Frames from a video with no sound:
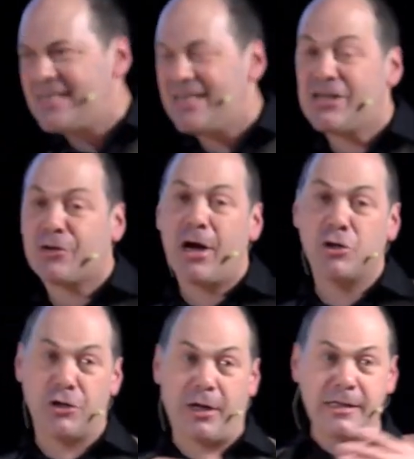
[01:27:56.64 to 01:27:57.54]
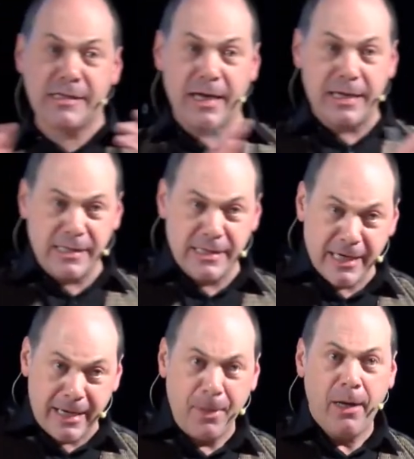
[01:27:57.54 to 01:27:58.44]
a distraction. Others say it's a
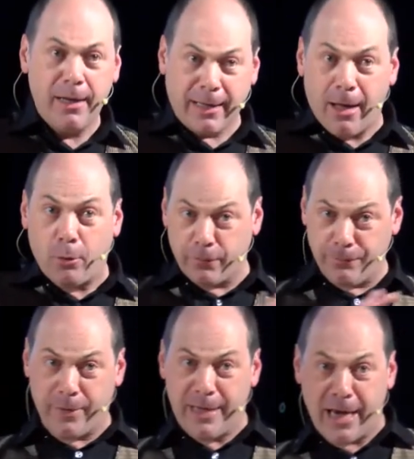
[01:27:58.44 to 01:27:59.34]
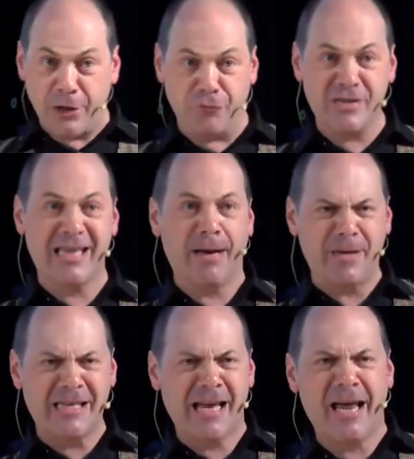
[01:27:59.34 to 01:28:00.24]
deep, occult, very dangerous thing.
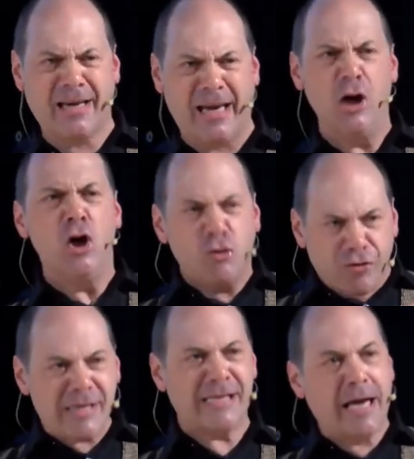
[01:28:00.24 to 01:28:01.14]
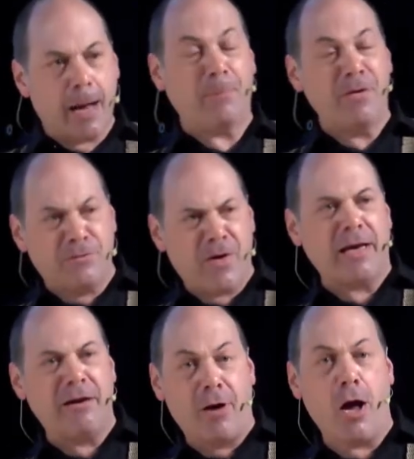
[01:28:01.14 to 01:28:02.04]
But certainly, dressing up in
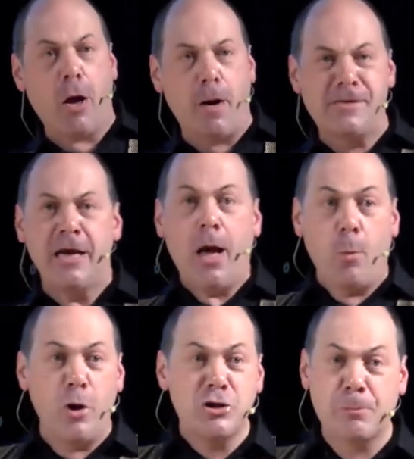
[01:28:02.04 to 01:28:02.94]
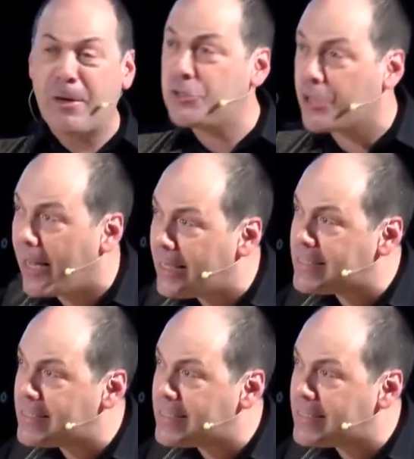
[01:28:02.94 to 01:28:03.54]
funny robes and worshipping giant